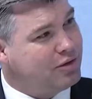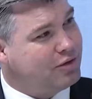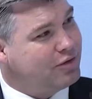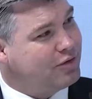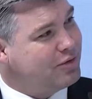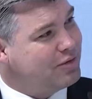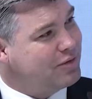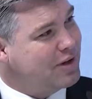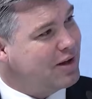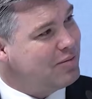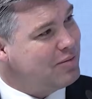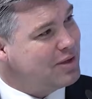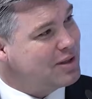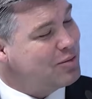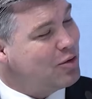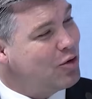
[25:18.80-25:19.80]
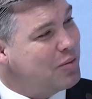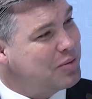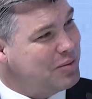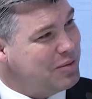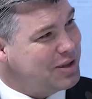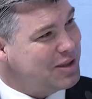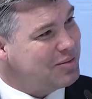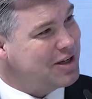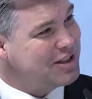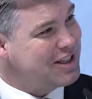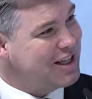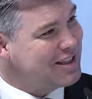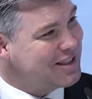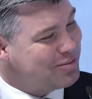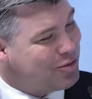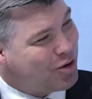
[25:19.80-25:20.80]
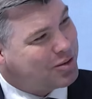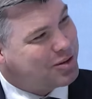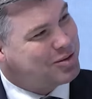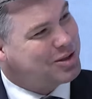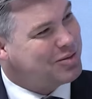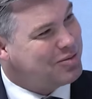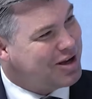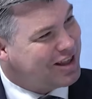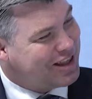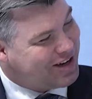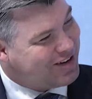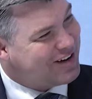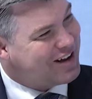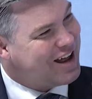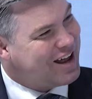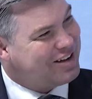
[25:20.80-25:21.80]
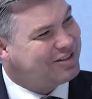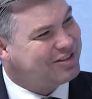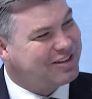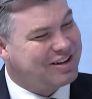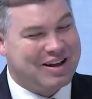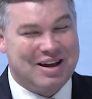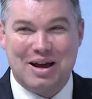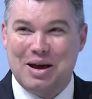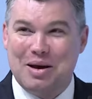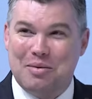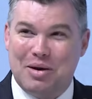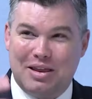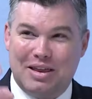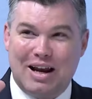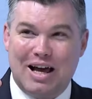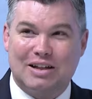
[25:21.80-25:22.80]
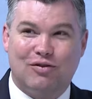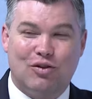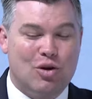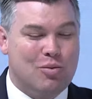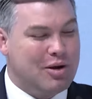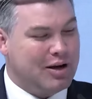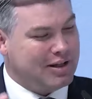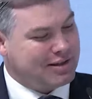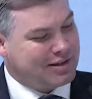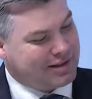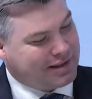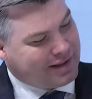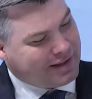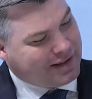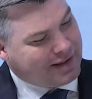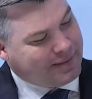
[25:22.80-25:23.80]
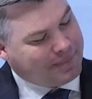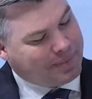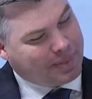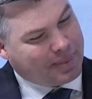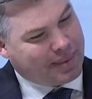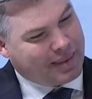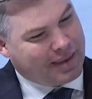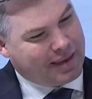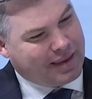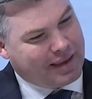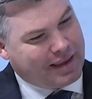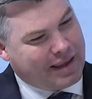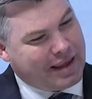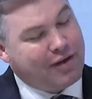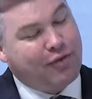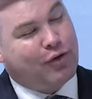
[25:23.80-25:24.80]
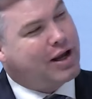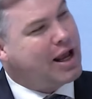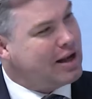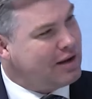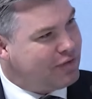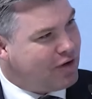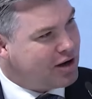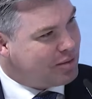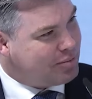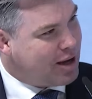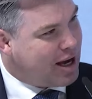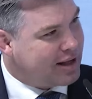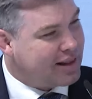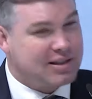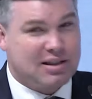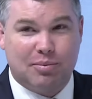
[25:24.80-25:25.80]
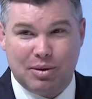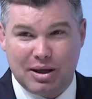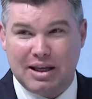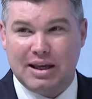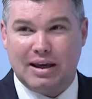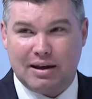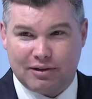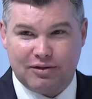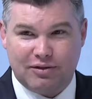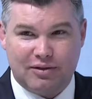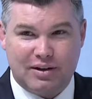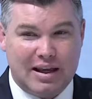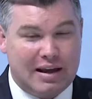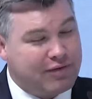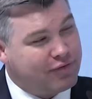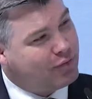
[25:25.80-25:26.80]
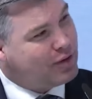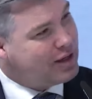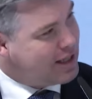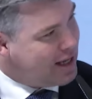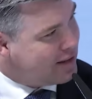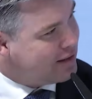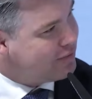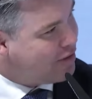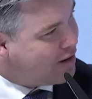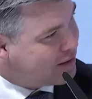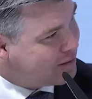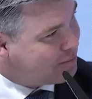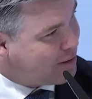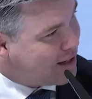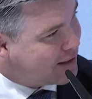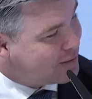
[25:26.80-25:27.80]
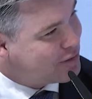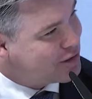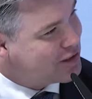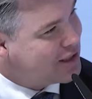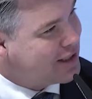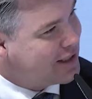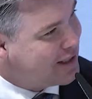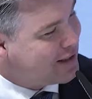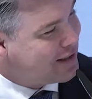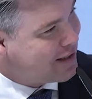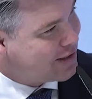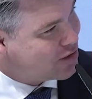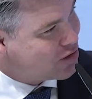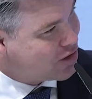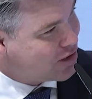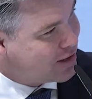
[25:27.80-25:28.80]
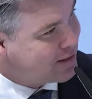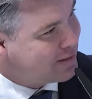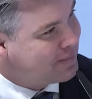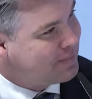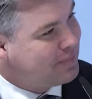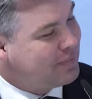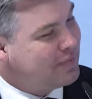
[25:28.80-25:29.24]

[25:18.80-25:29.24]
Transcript: of giving me some more optimism. I sense more optimism here than I have. In the last few minutes, if we get invited back, that's a big if we get invited back and we're sitting here next year,